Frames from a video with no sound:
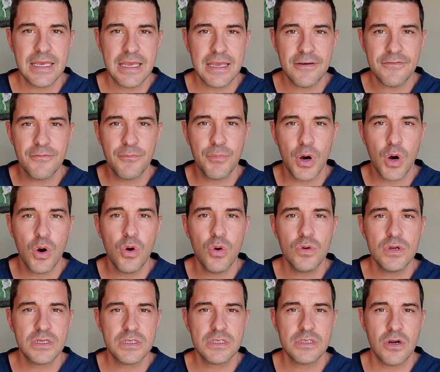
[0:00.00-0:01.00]
if
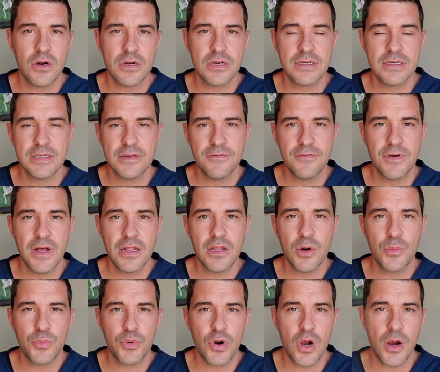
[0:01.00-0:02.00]
bone is starting to
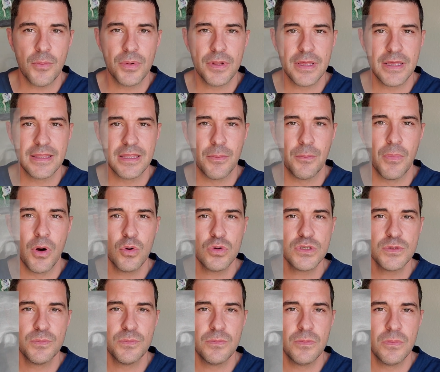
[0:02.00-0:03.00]
develop properly at the
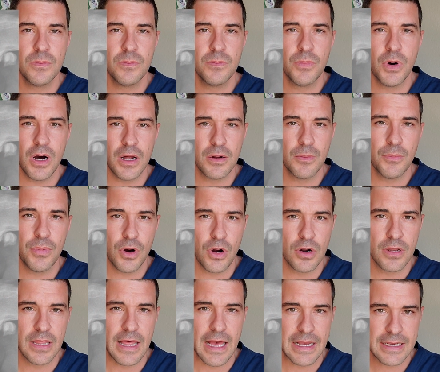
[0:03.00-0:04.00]
most bottom
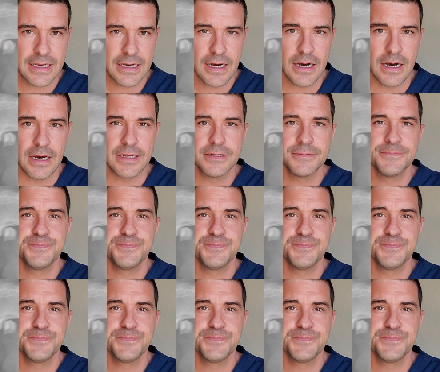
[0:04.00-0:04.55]
part of that cut.